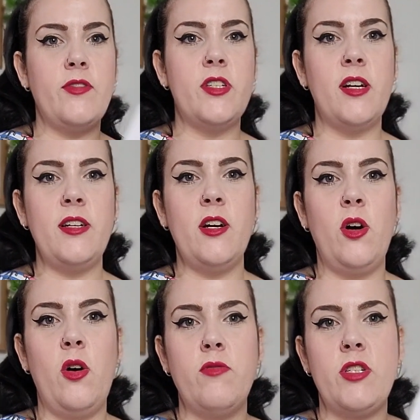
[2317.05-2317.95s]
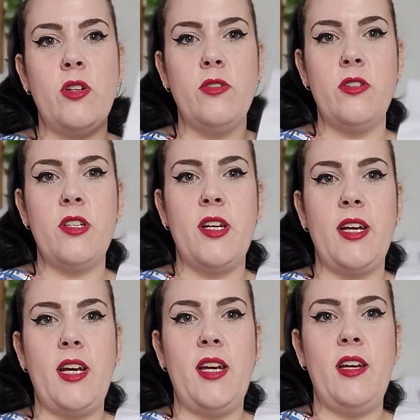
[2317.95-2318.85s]
done it
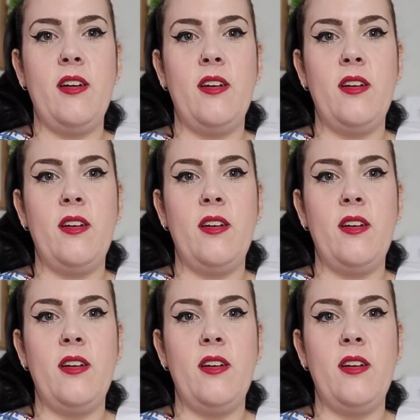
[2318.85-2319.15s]
horizontally,